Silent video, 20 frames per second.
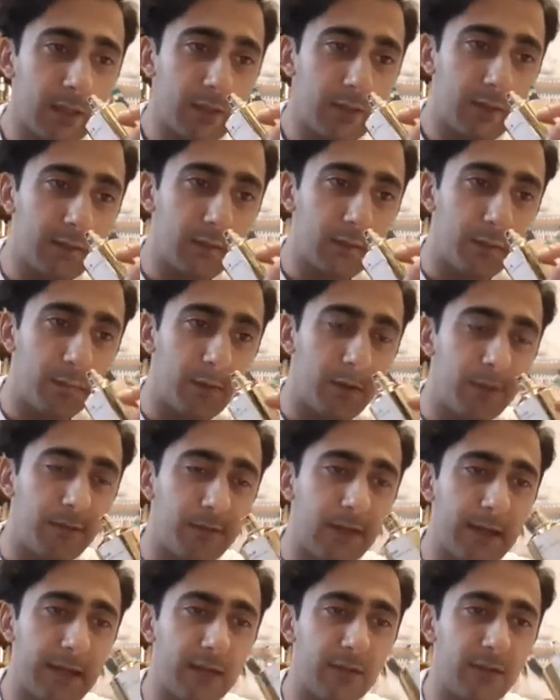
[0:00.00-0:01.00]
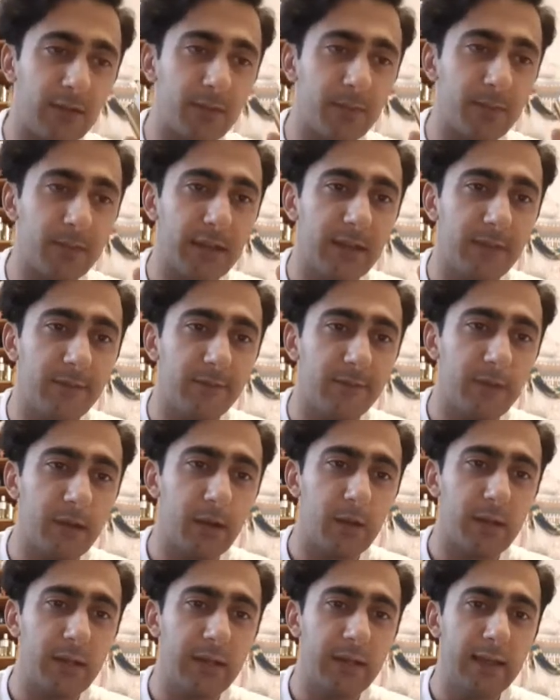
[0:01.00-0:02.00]
to provide something
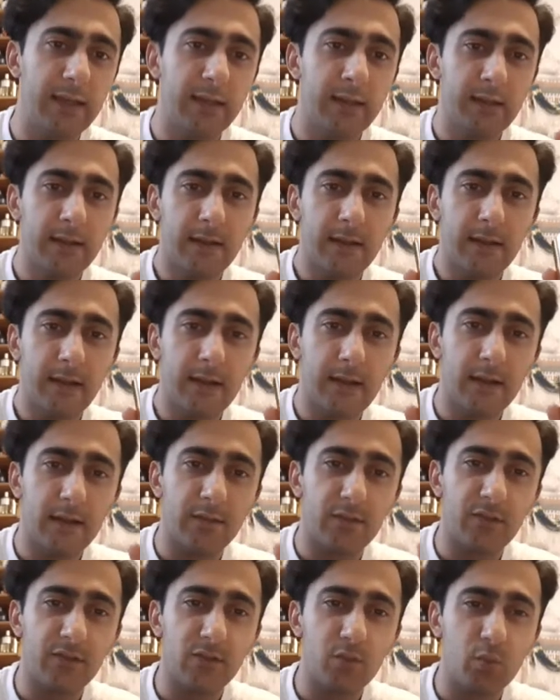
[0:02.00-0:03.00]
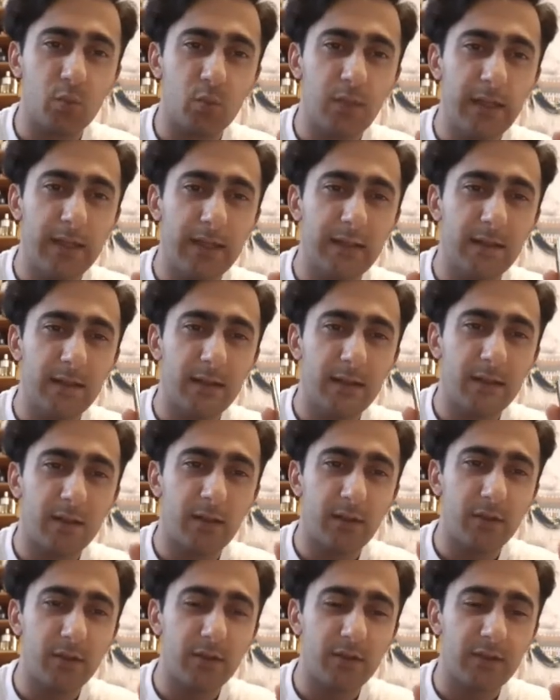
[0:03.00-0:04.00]
very sweet,
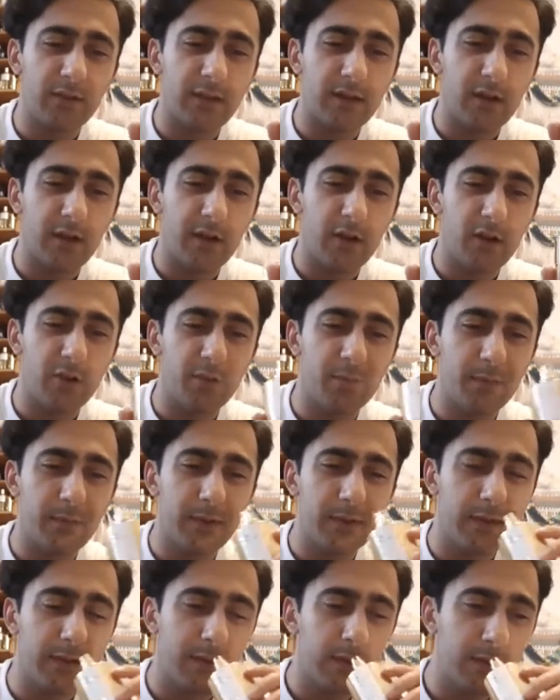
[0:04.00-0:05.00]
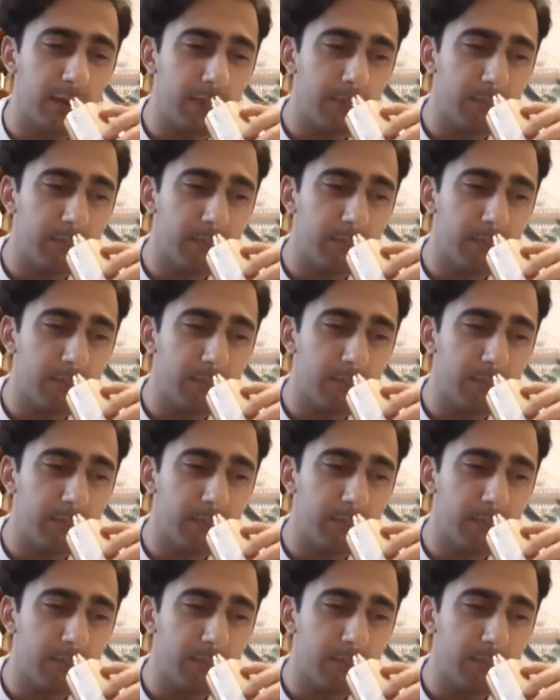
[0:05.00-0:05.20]
toasted almond,